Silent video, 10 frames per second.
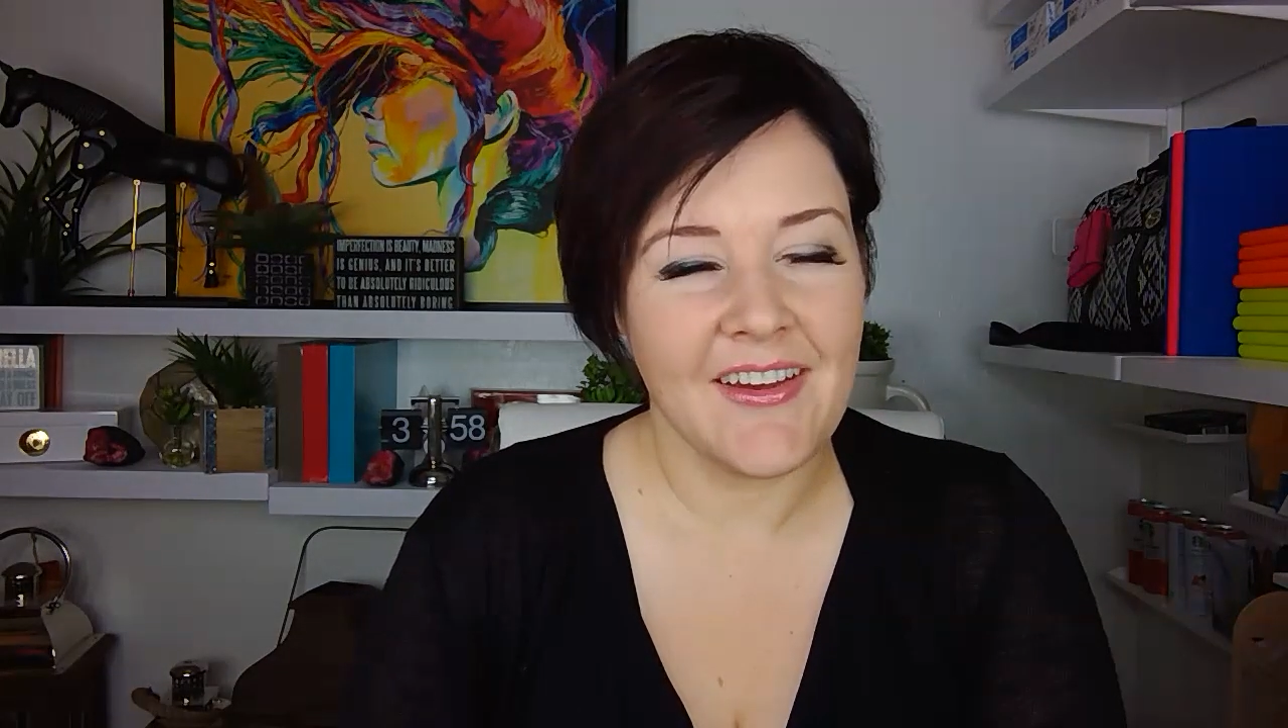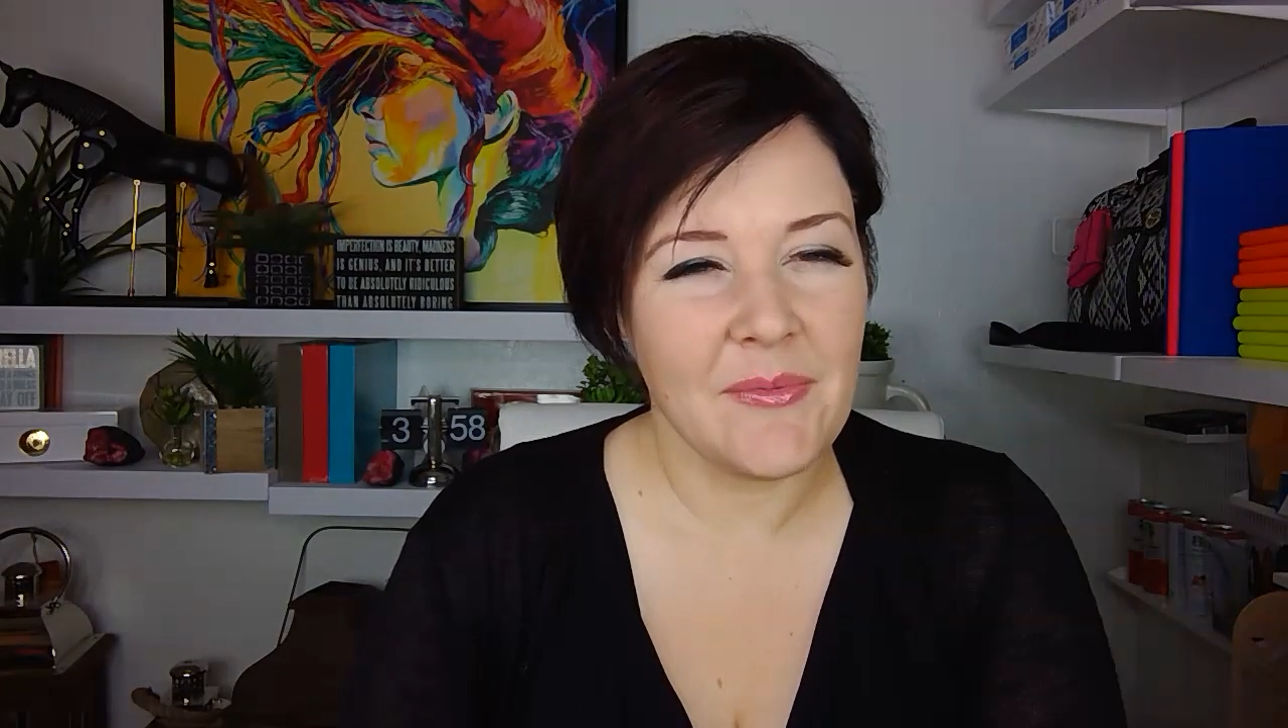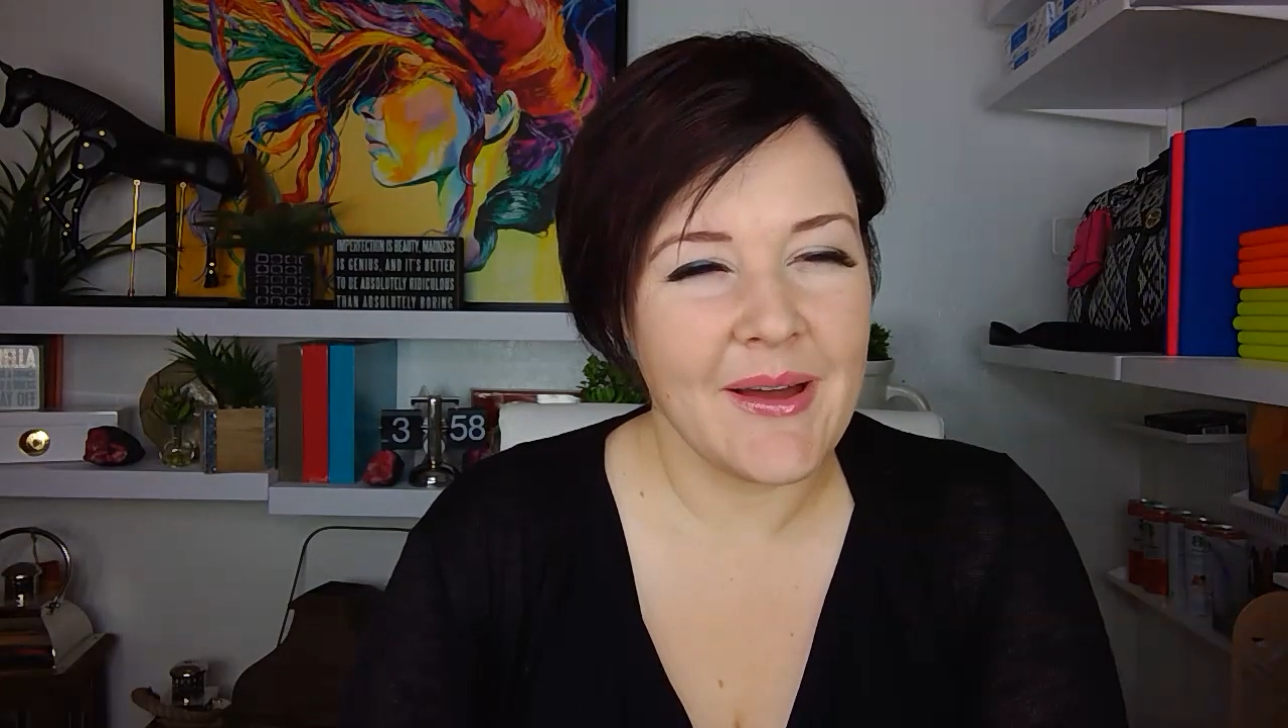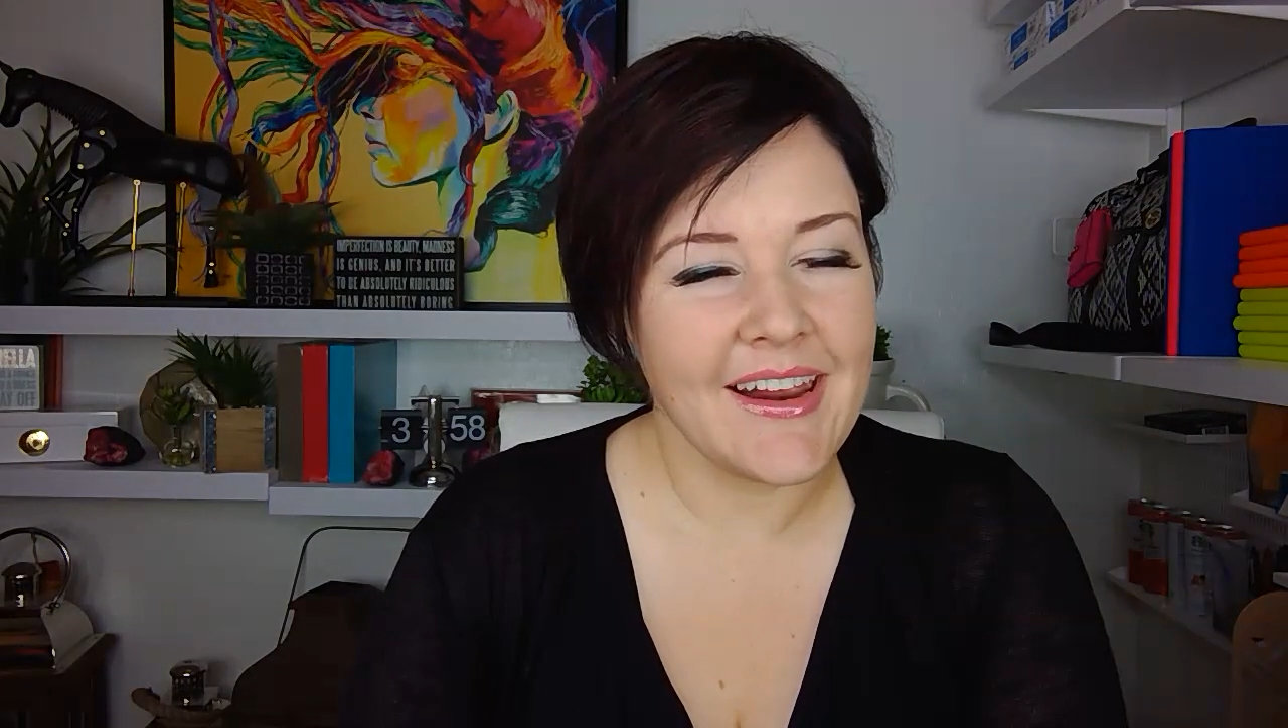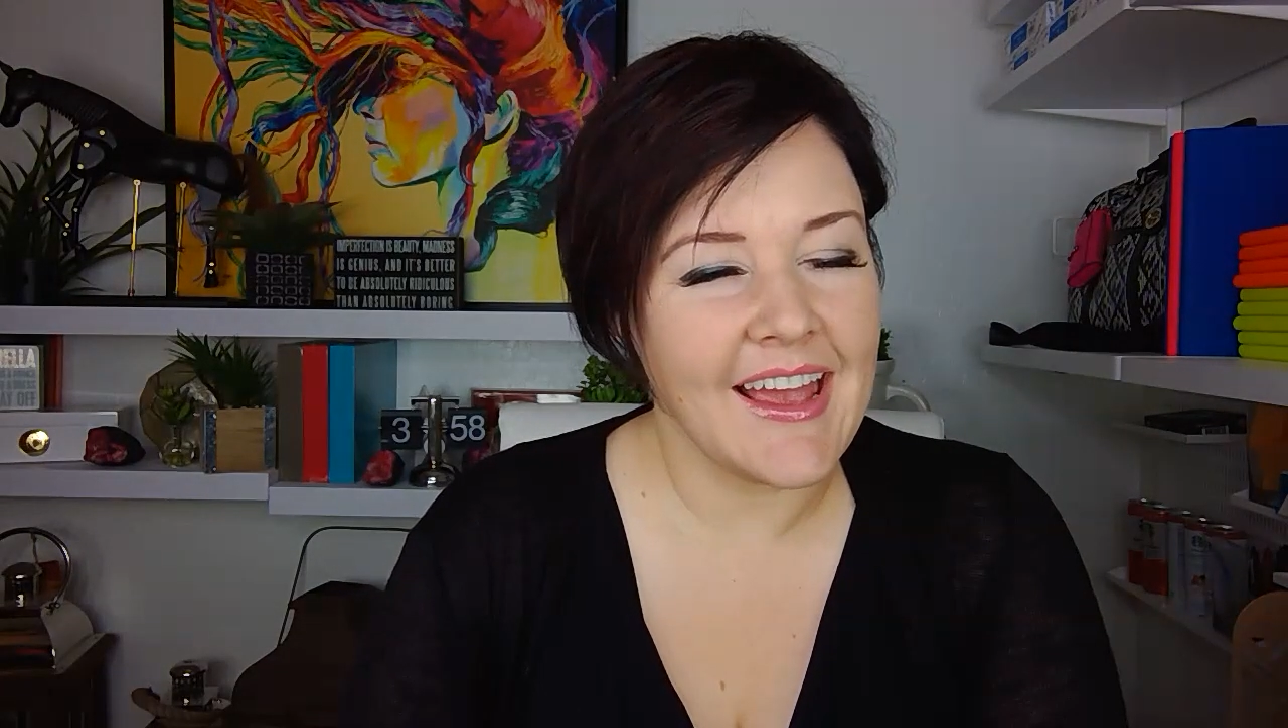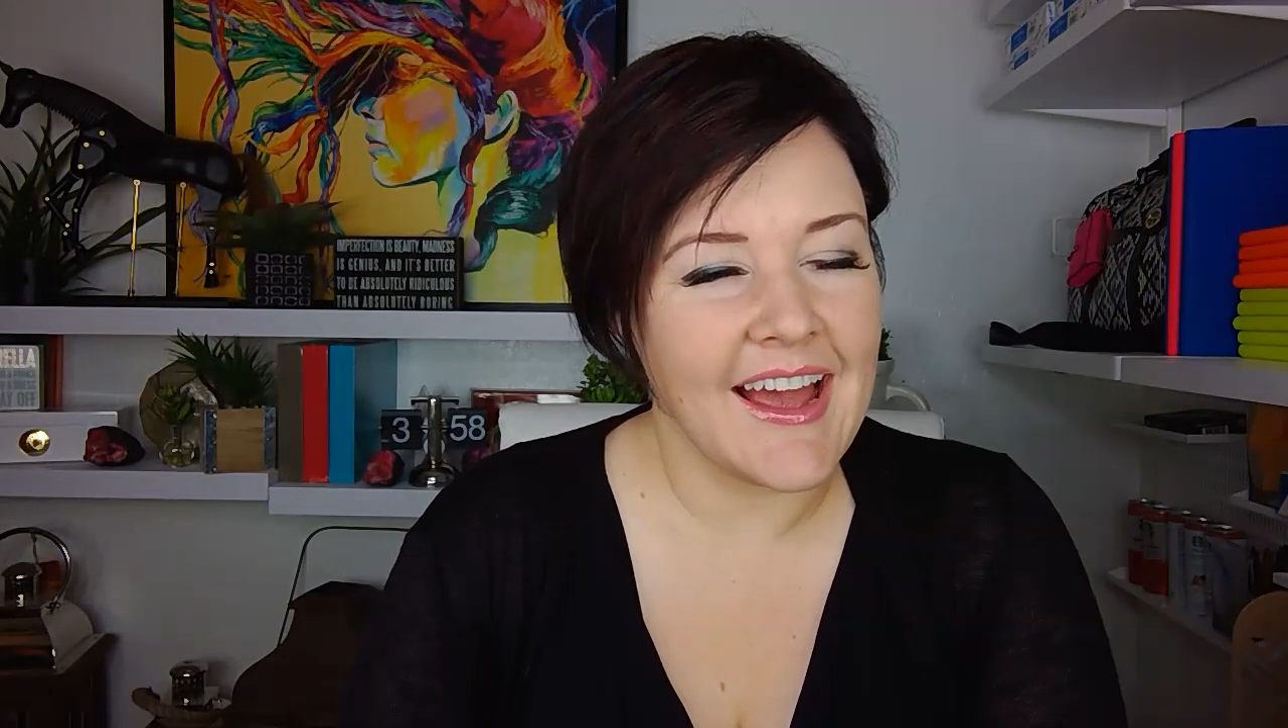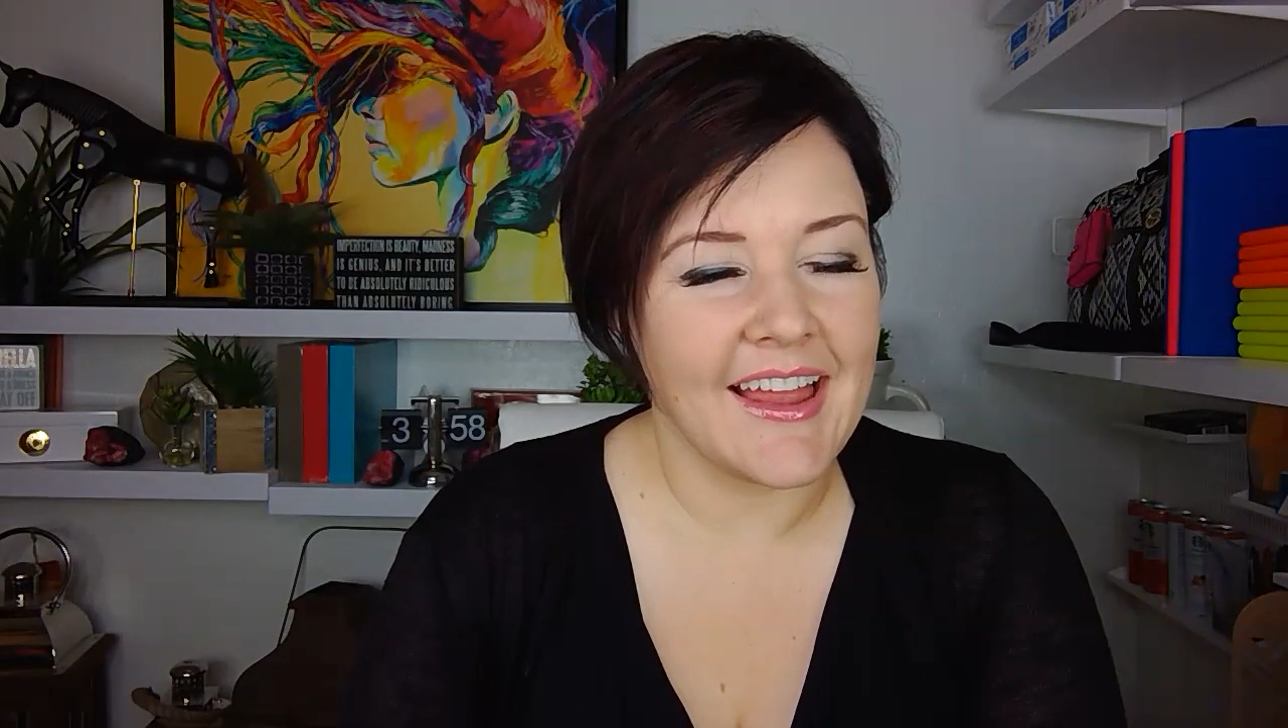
Hey everybody,